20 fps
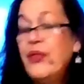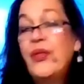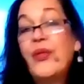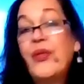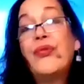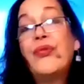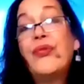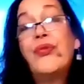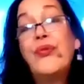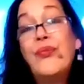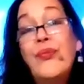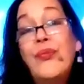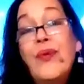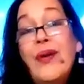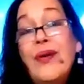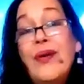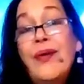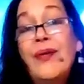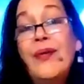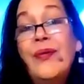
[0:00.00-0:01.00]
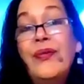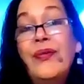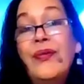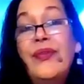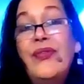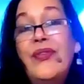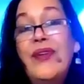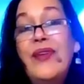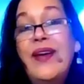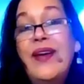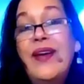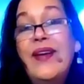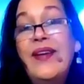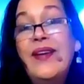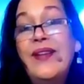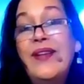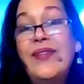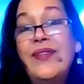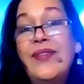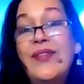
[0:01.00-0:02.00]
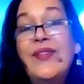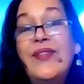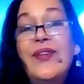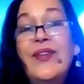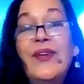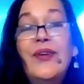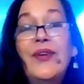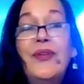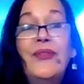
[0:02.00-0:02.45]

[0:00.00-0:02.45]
The throne says,